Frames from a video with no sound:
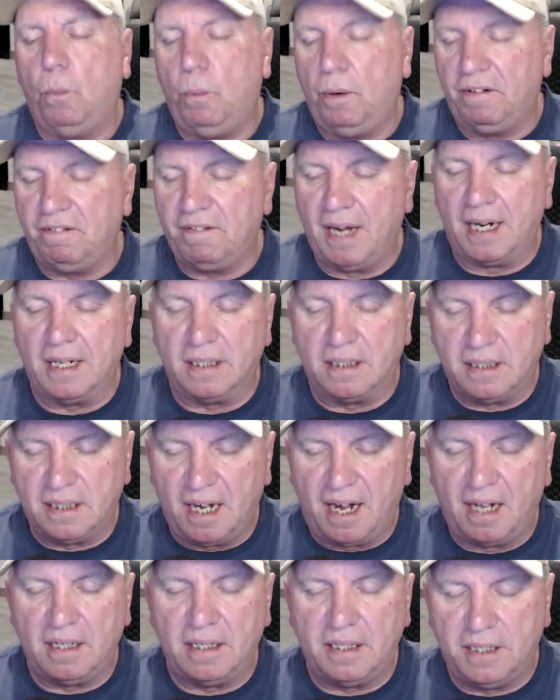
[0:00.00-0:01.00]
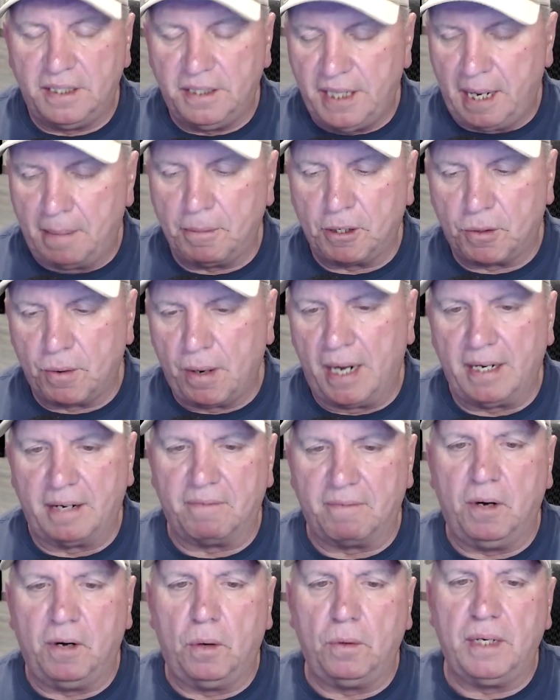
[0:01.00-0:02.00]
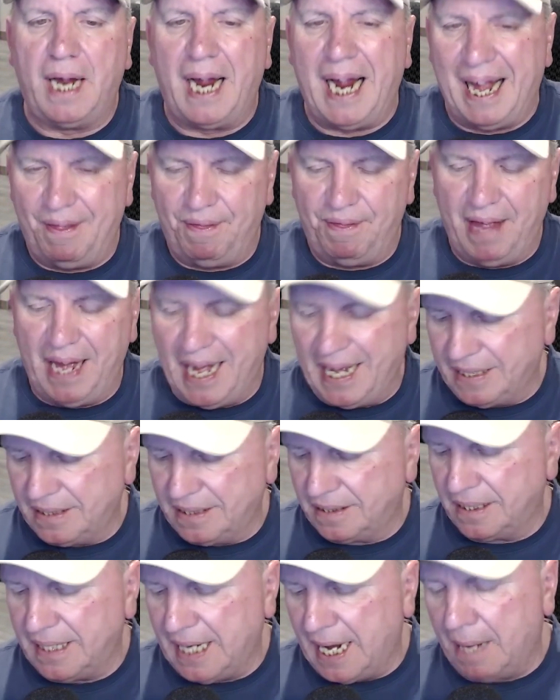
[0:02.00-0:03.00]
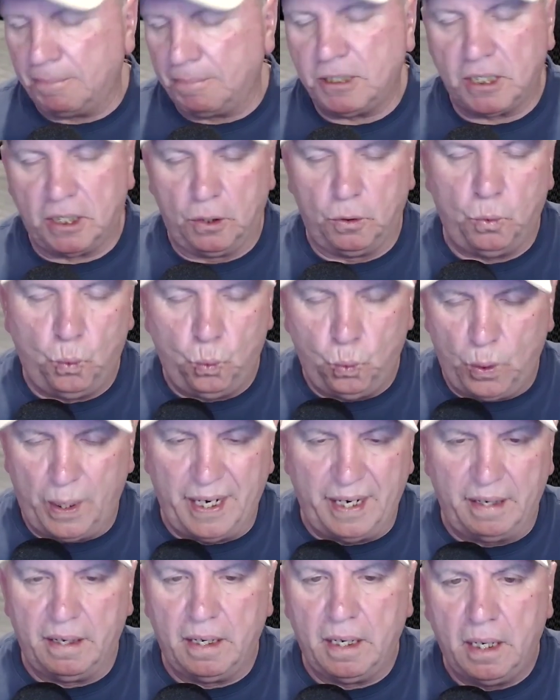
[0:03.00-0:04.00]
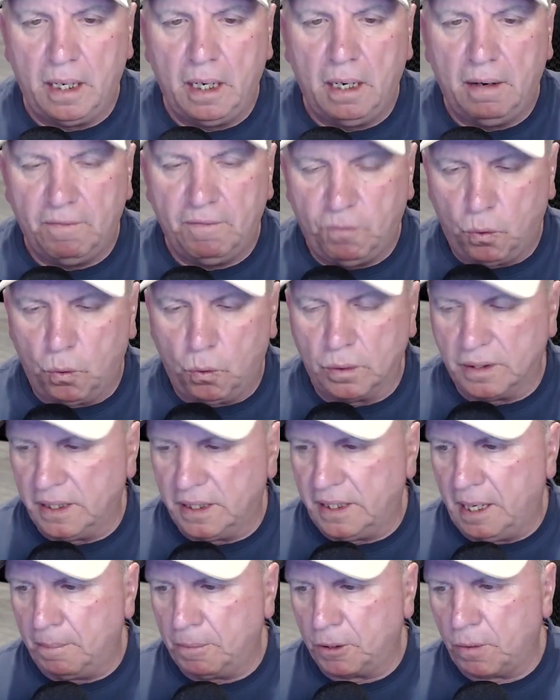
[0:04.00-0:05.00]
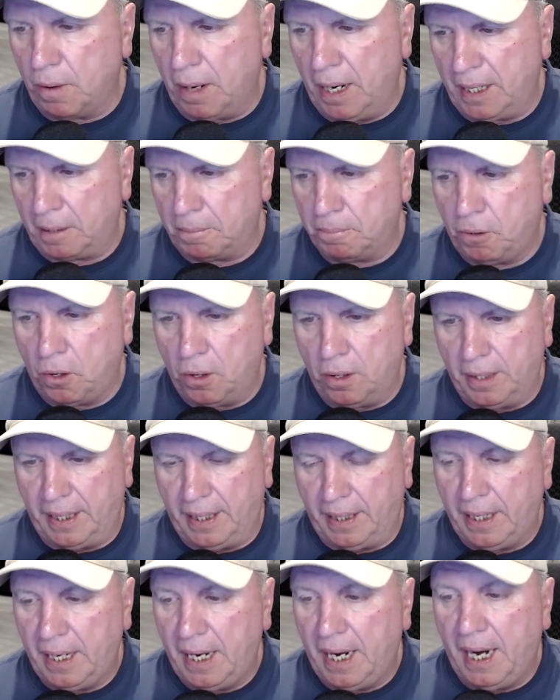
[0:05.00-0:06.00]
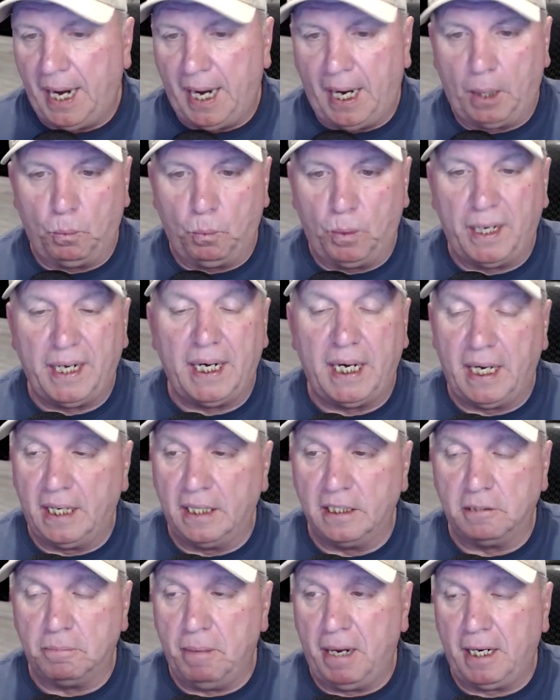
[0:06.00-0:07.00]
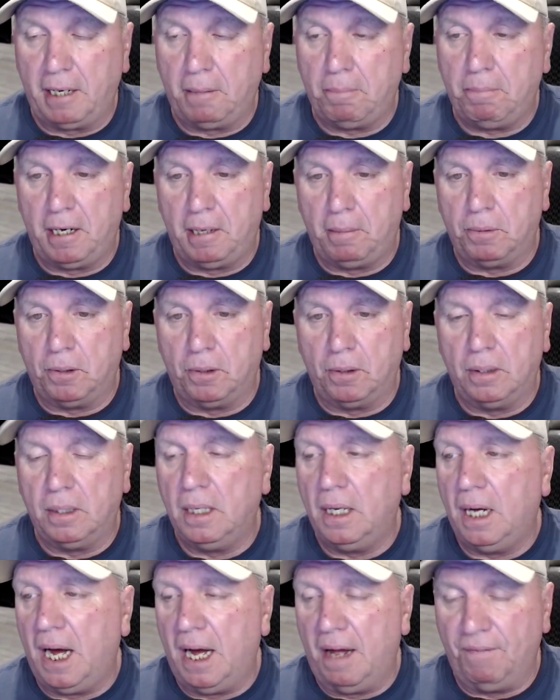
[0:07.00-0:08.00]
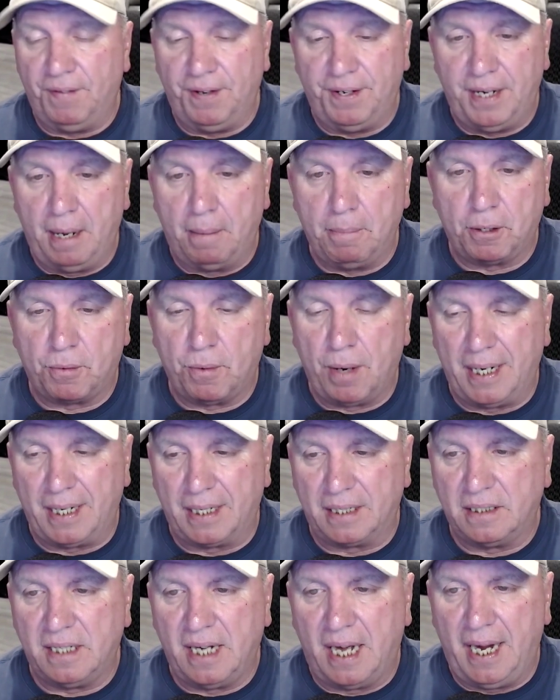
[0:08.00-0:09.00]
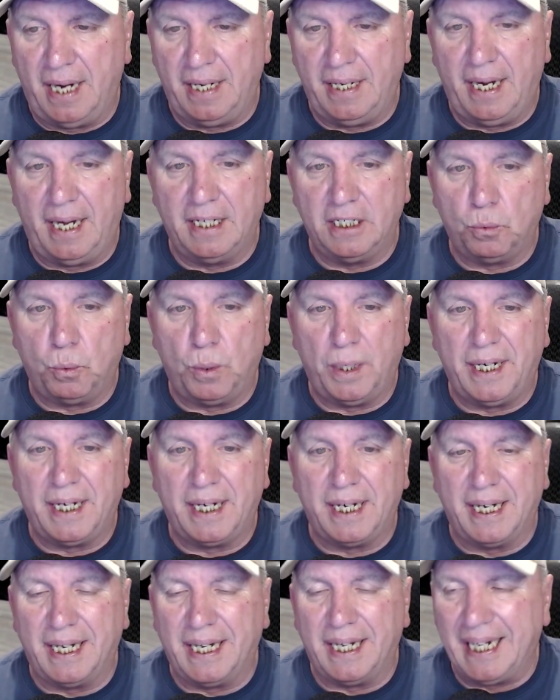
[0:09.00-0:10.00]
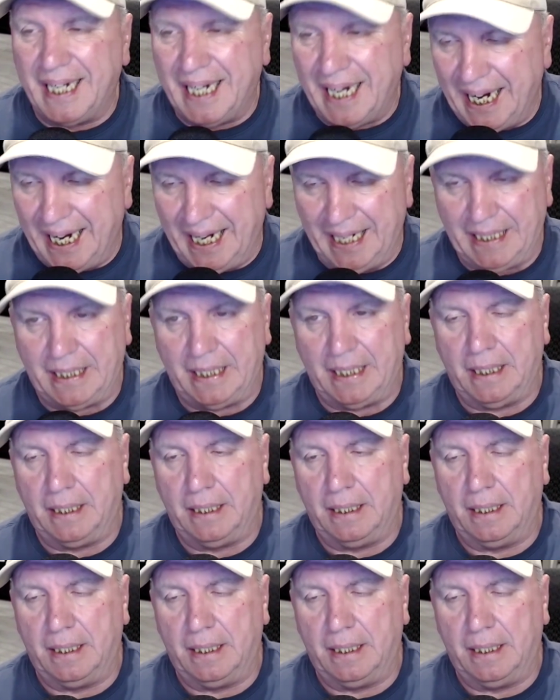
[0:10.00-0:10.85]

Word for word: we've got a solid Democratic vote, and that is an absolute win for the Democratic Party. And we need as many people on the Democratic side as we can get